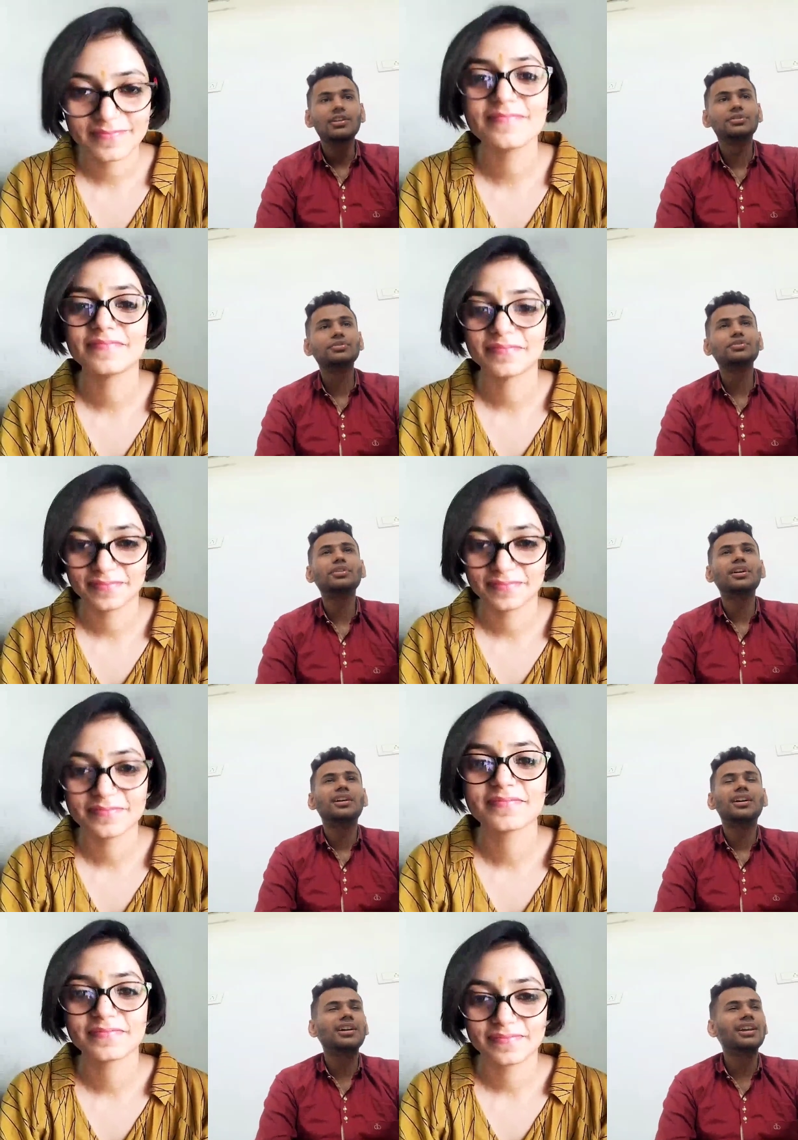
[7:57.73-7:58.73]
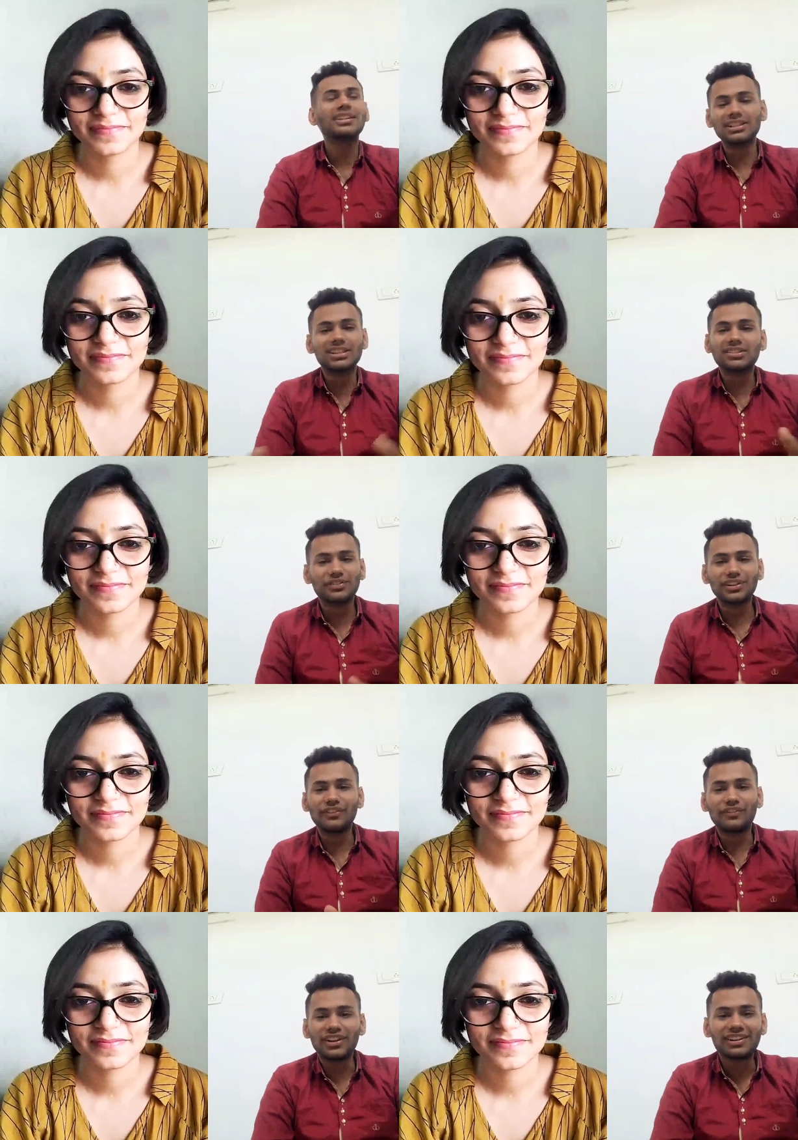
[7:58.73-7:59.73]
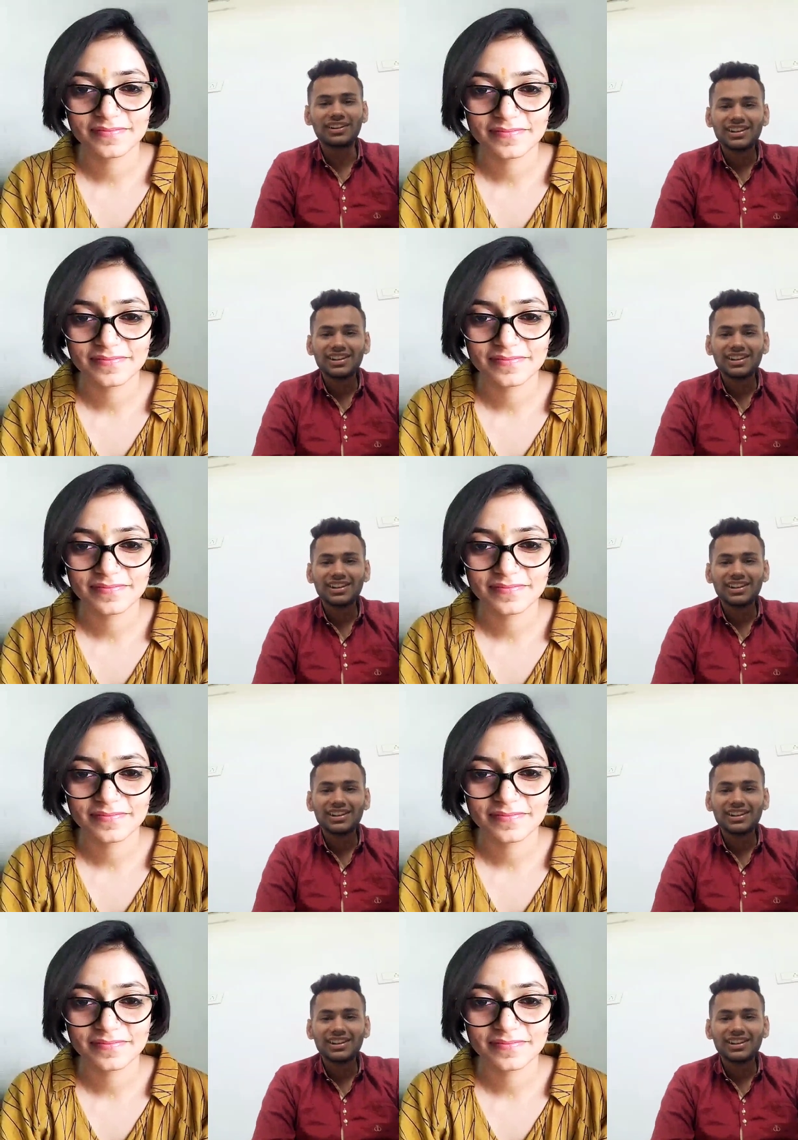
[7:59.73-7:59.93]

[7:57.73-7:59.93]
Speaker 1: So English is full of fun,